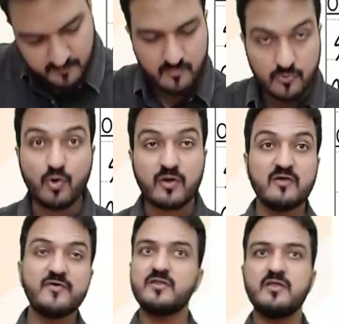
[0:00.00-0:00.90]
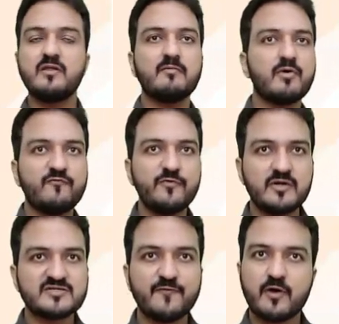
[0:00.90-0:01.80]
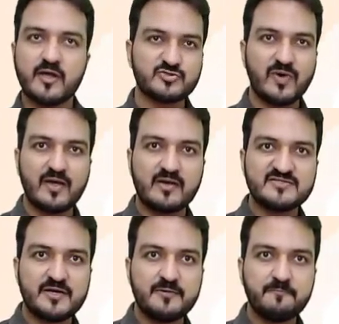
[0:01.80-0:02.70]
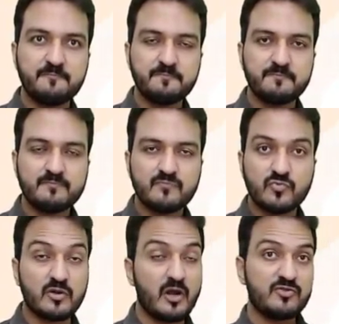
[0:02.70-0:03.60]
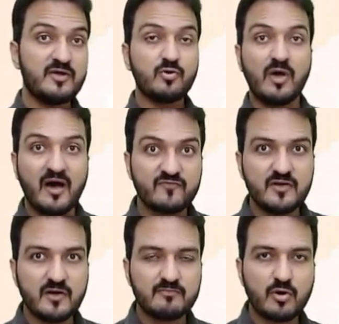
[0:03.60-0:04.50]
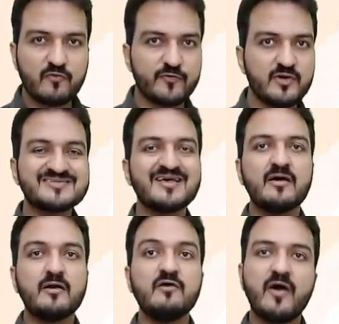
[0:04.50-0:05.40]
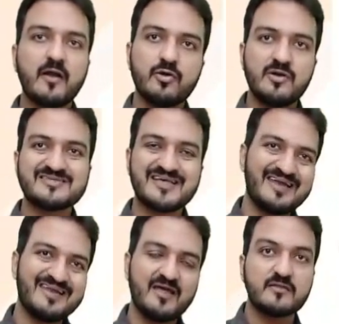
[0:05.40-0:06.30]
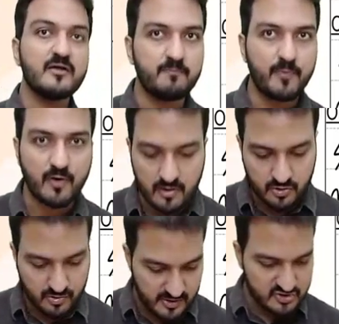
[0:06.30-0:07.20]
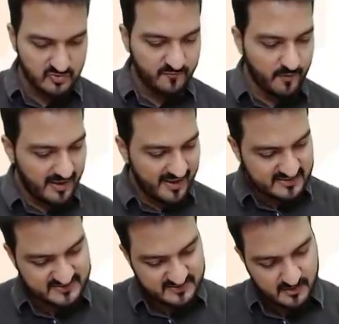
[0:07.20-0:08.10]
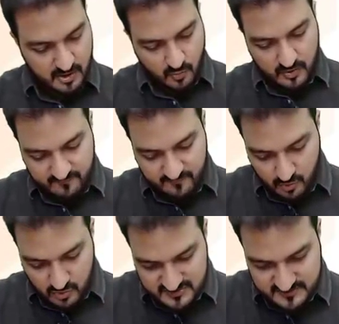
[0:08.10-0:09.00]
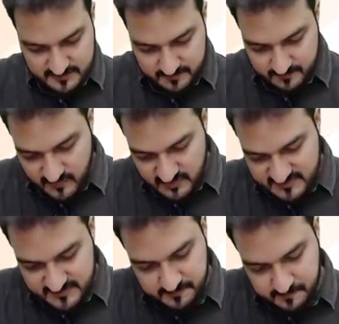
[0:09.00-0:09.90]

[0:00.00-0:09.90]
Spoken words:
You are given the number of units for X, Y and Z. Now that you have the number of units, divide units and get the per unit. So for X, what I will do is this: